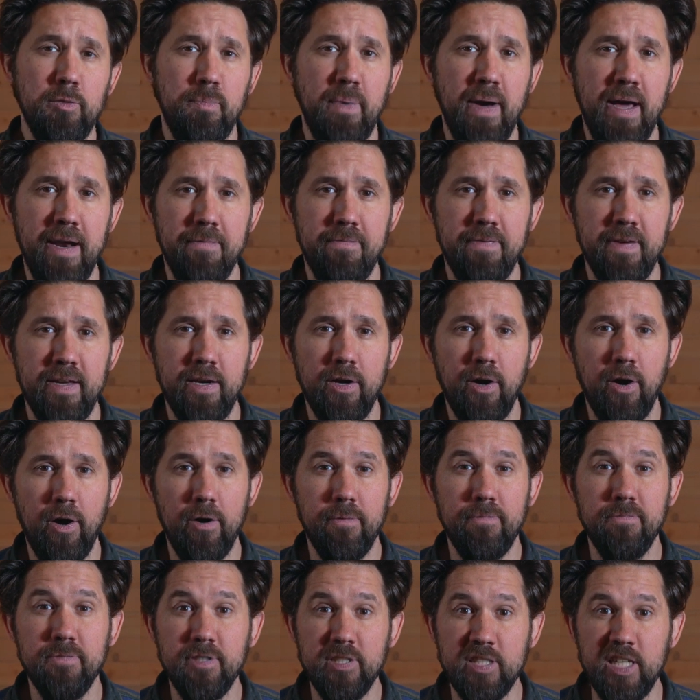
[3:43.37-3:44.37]
benefit
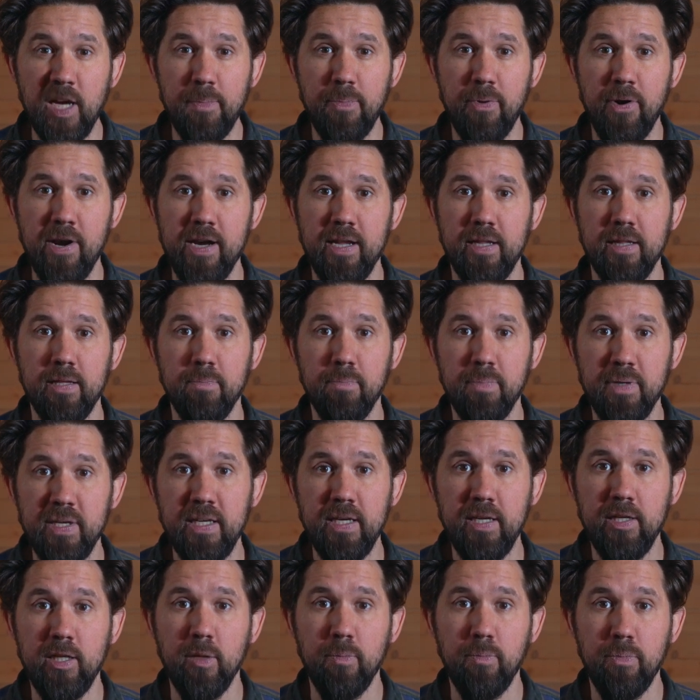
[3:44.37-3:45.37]
of separating the
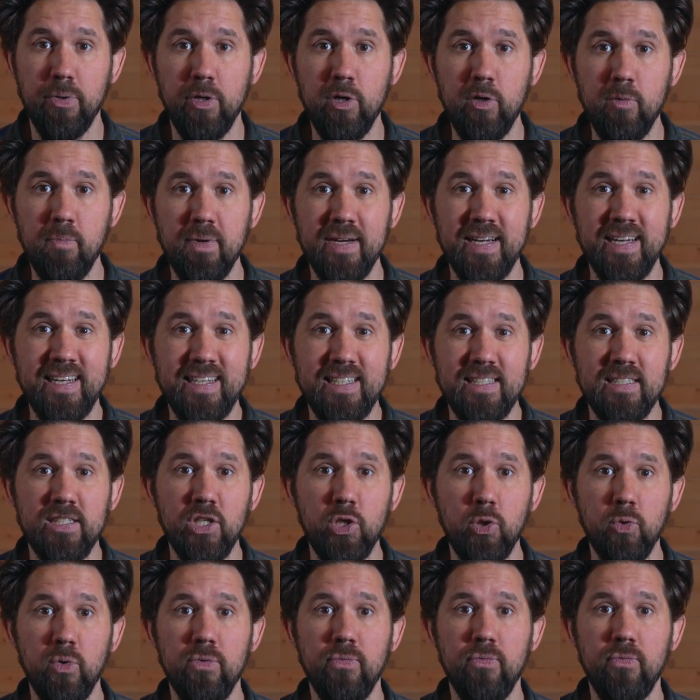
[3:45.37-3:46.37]
pee and the poop is that
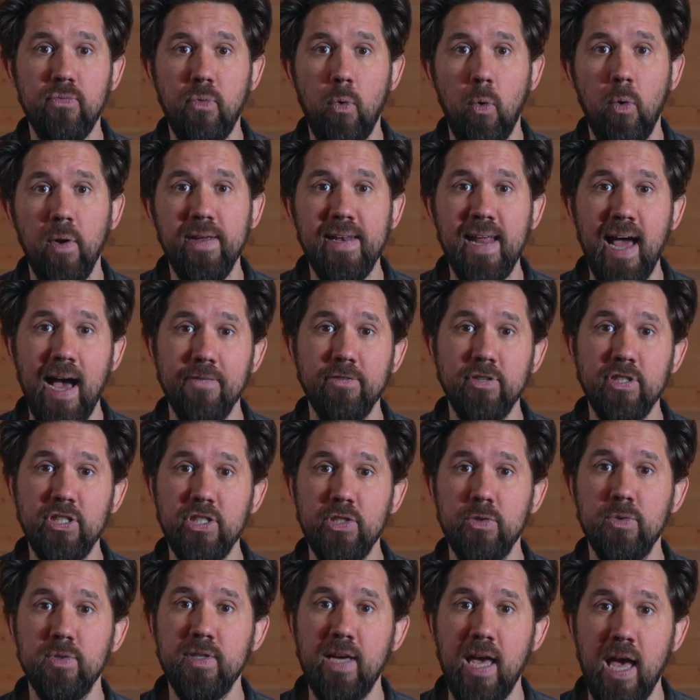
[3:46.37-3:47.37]
you avoid having to
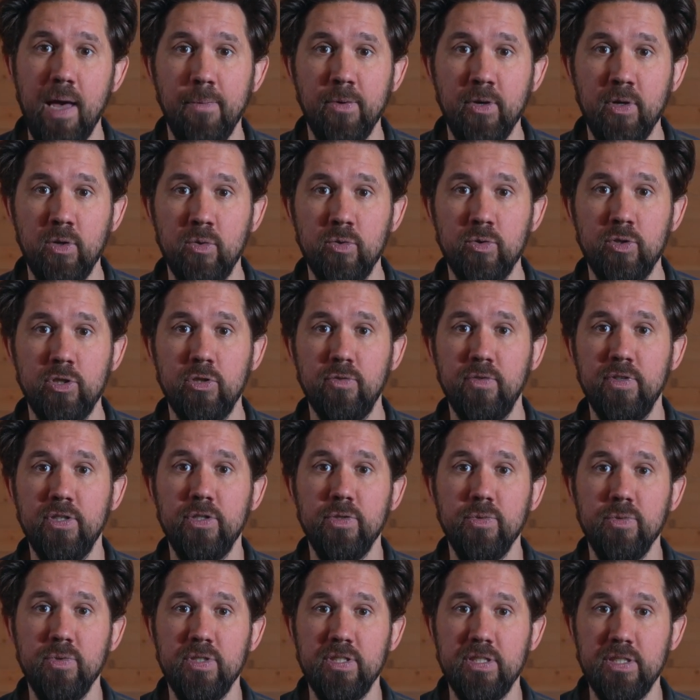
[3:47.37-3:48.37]
use chemicals to
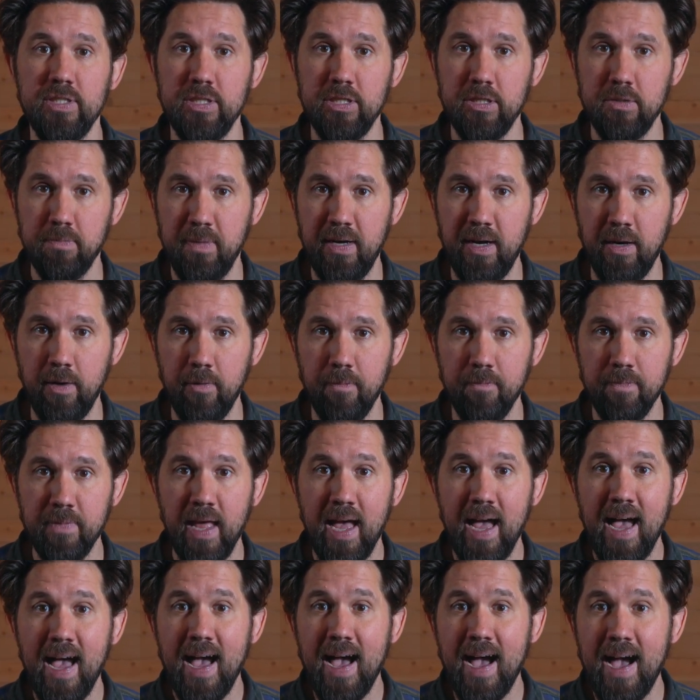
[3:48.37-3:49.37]
reduce the smell,
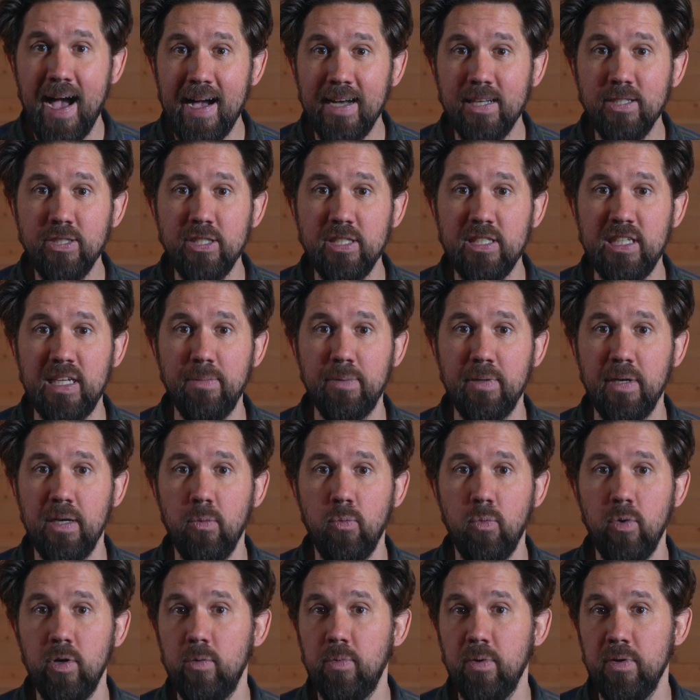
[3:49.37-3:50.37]
as you typically
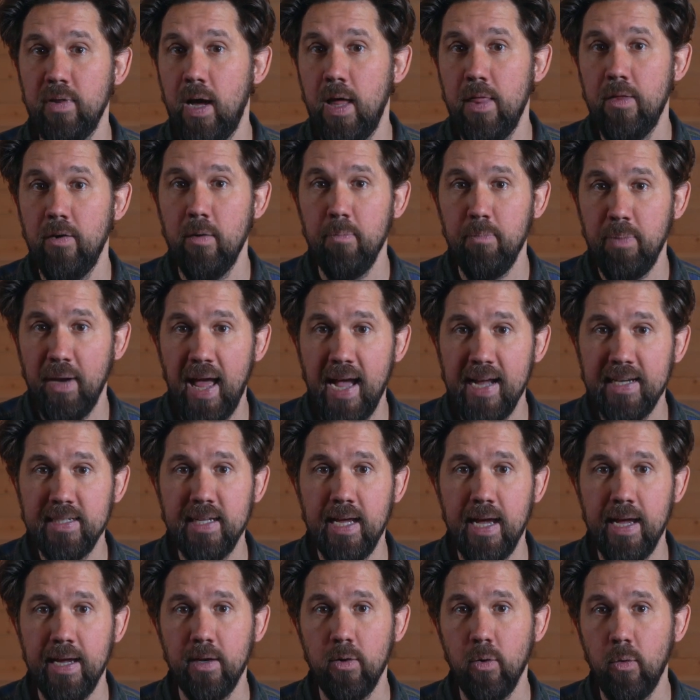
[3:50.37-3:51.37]
would with either a black
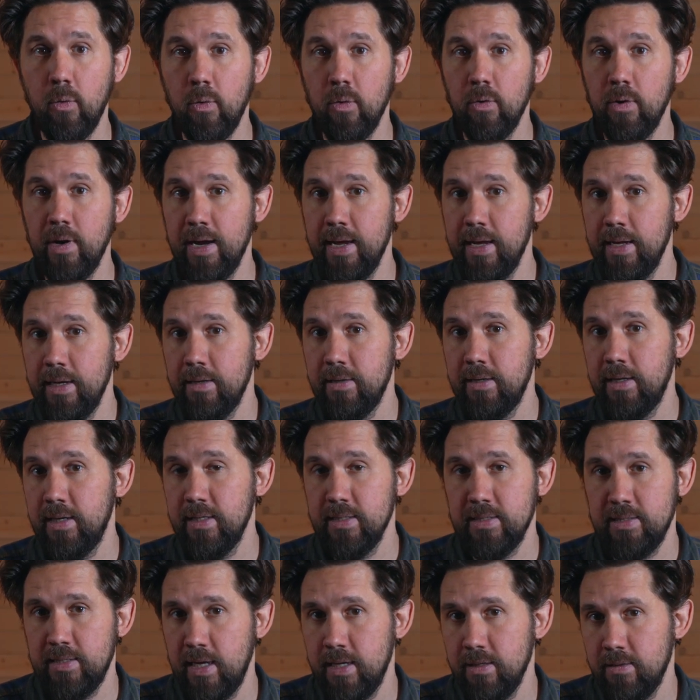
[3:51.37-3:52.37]
tank or a
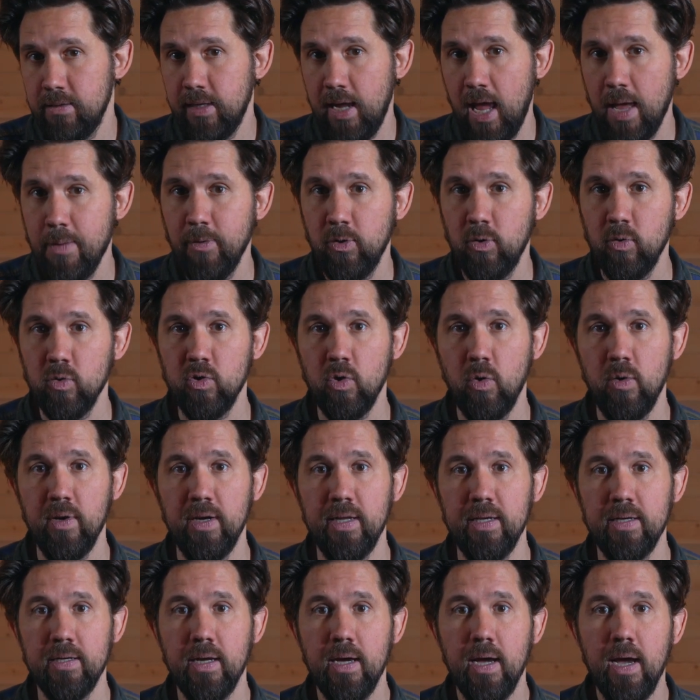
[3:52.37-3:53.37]
cassette chemical
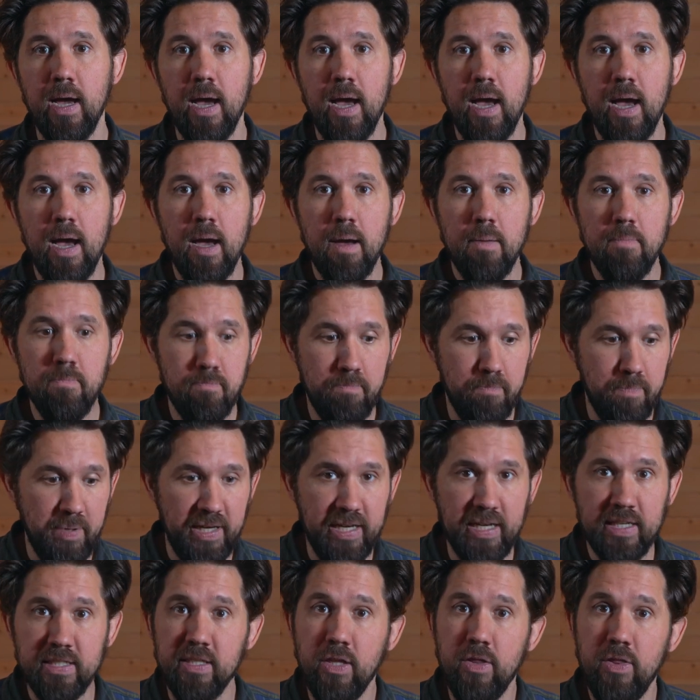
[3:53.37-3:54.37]
toilet.
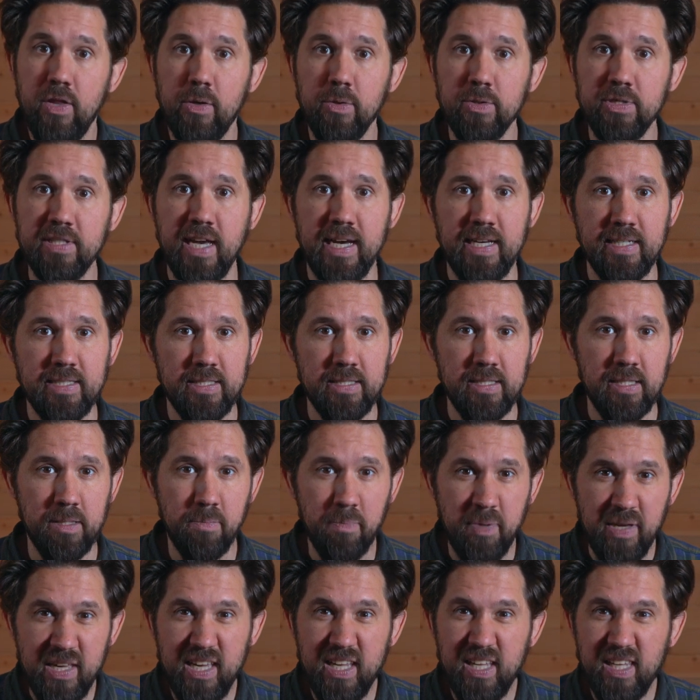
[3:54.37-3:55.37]
Because in those cases, the
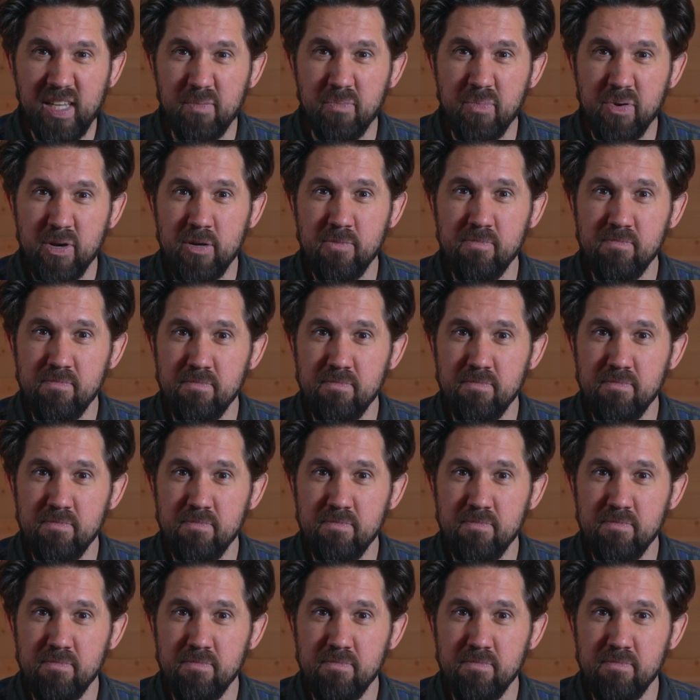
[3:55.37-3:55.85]
pee and the poop